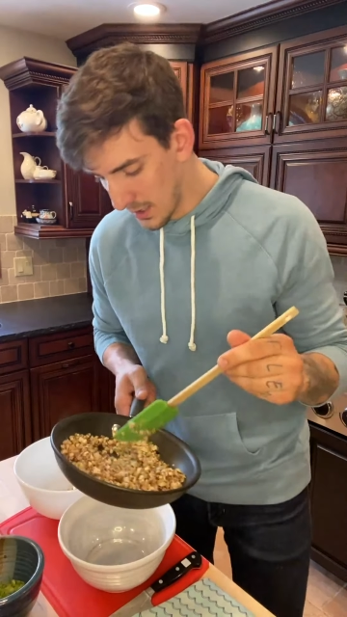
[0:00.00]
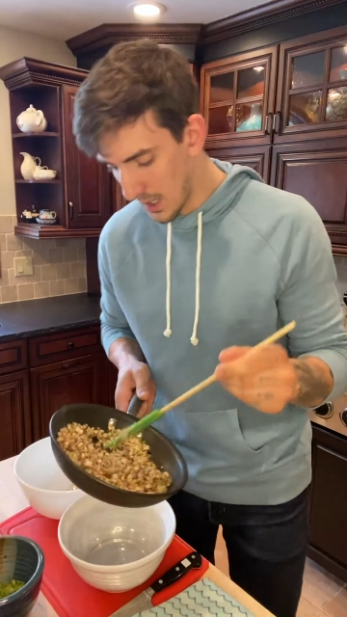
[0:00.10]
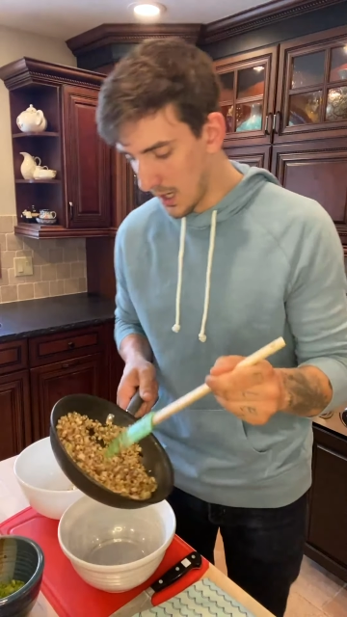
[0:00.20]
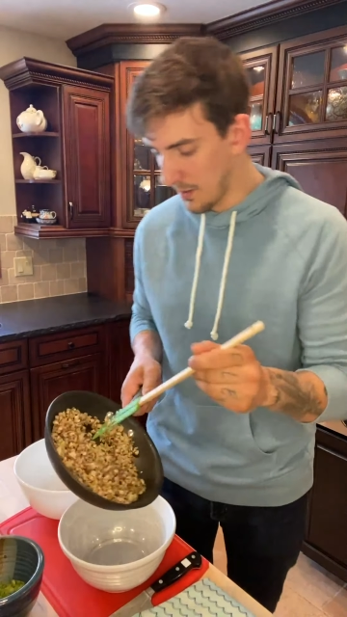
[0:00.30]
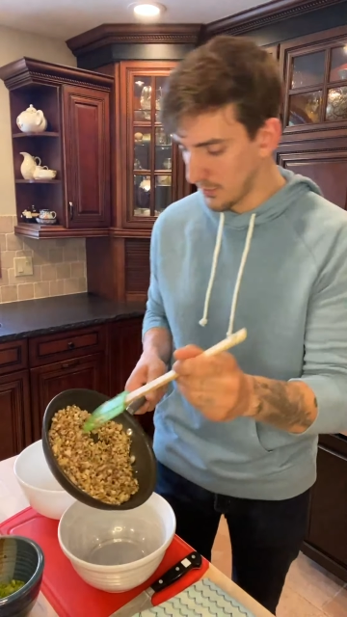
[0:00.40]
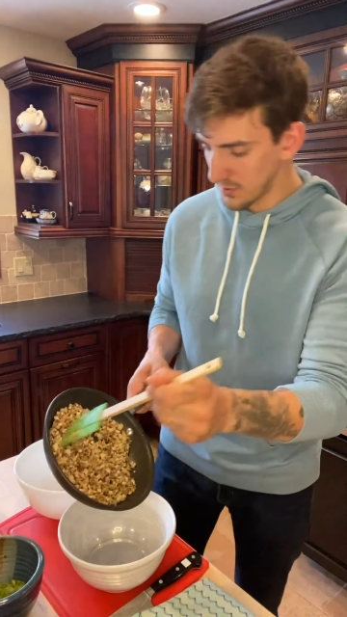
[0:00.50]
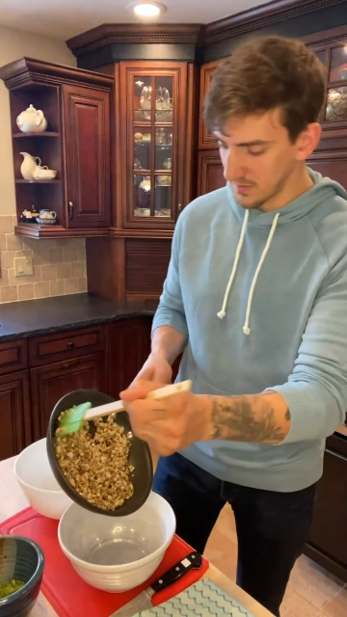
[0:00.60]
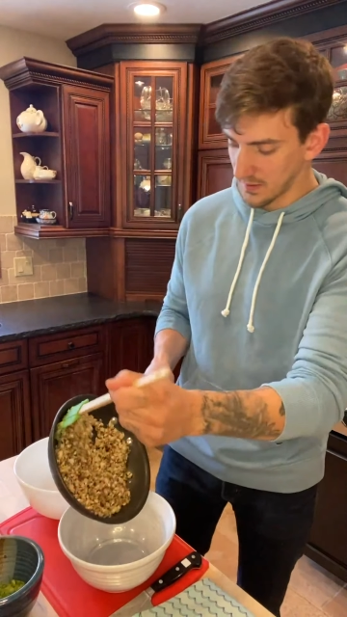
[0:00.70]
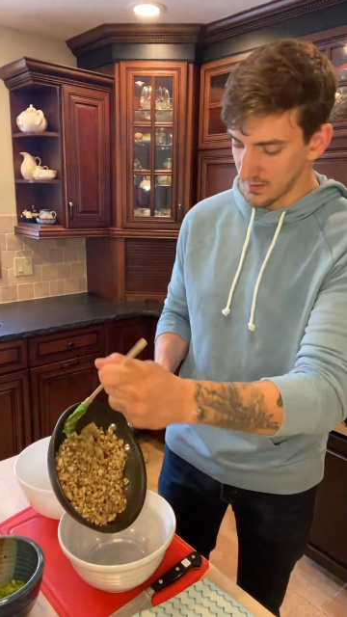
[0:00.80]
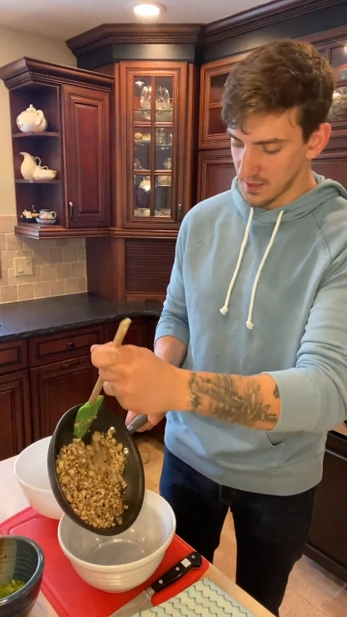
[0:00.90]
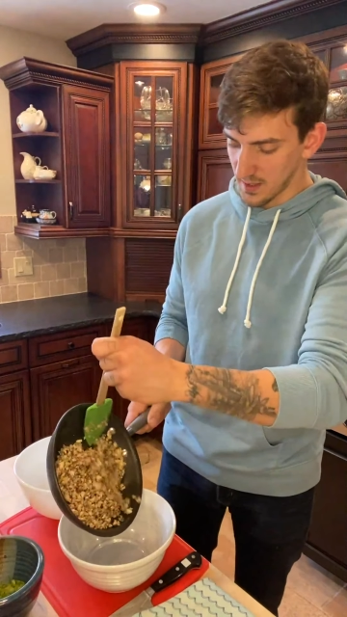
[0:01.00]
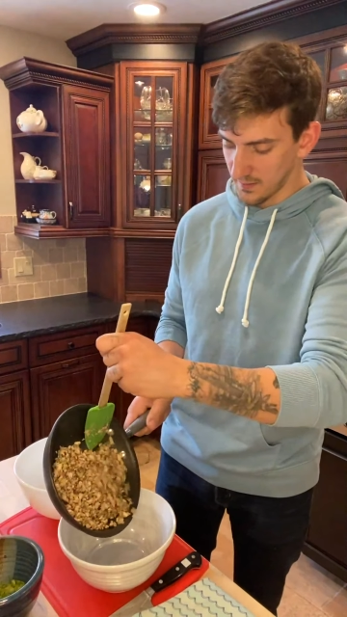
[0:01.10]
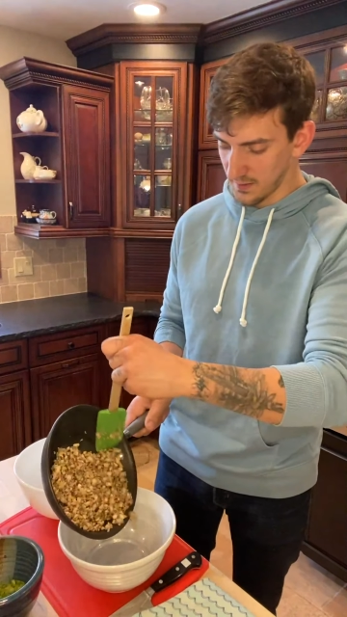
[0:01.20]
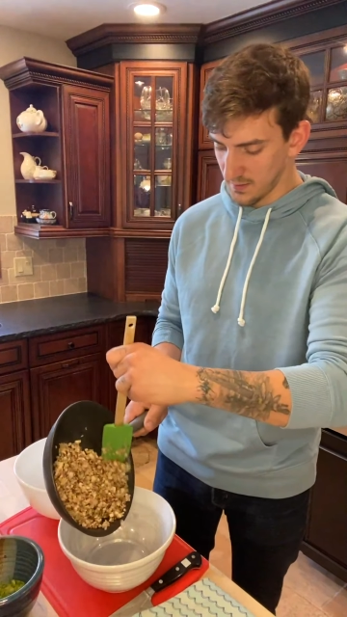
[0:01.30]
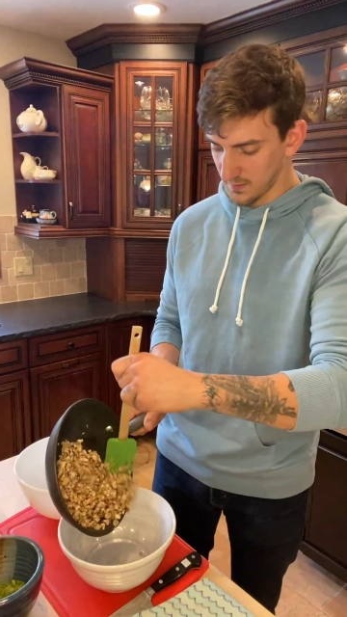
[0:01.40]
But we're just gonna
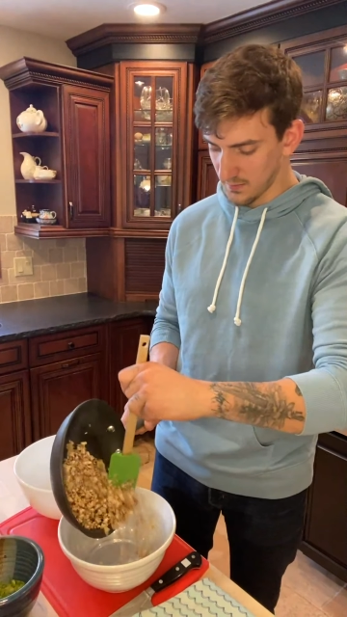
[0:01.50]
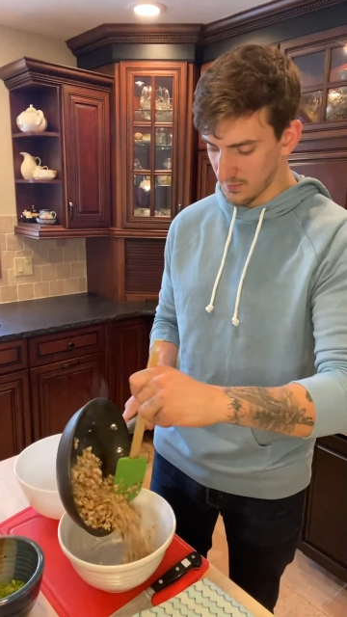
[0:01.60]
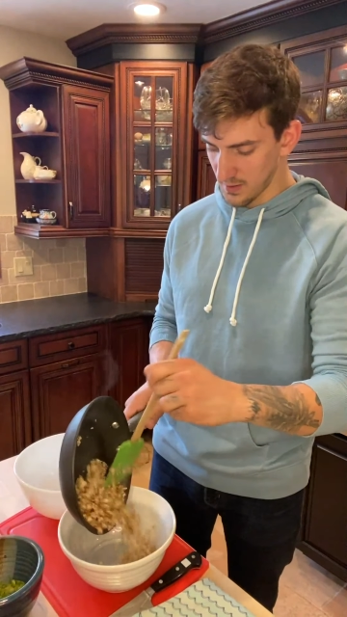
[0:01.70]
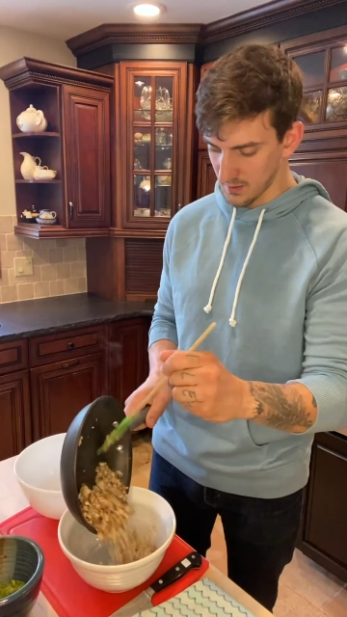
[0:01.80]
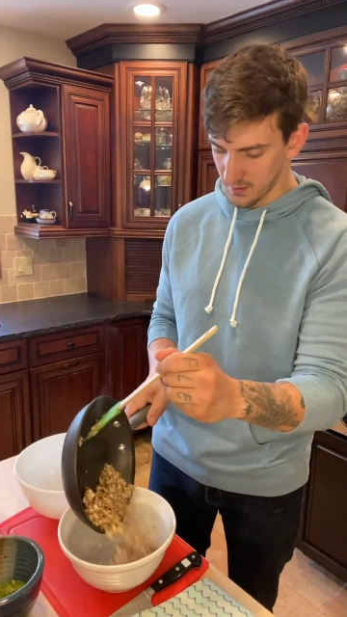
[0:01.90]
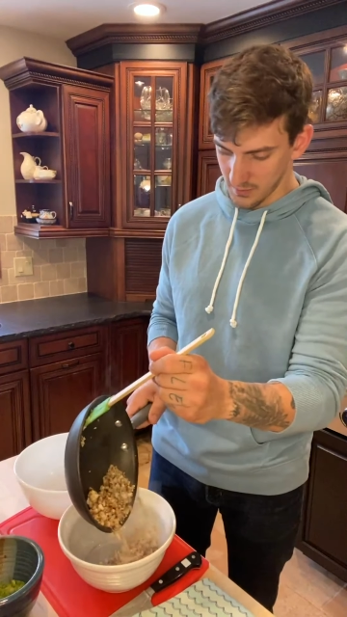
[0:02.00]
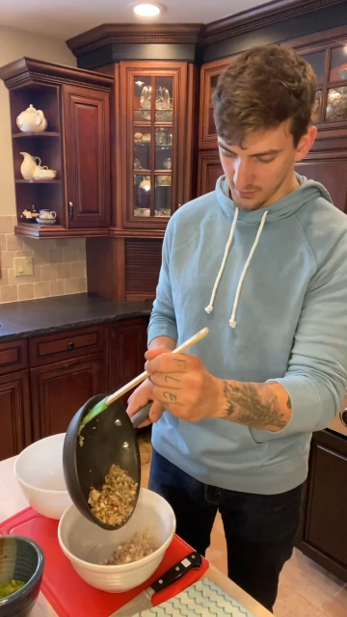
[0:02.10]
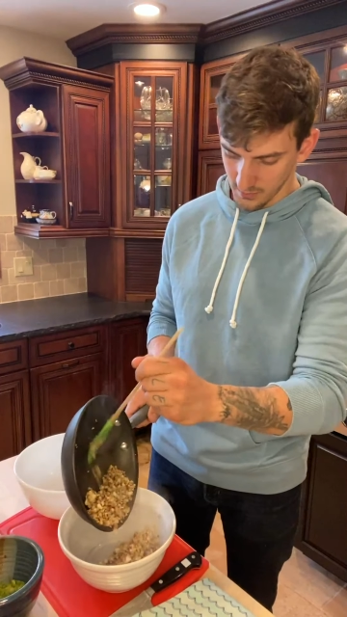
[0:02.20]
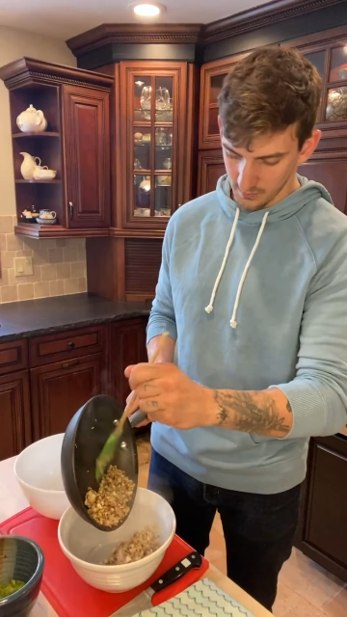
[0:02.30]
toss this directly into a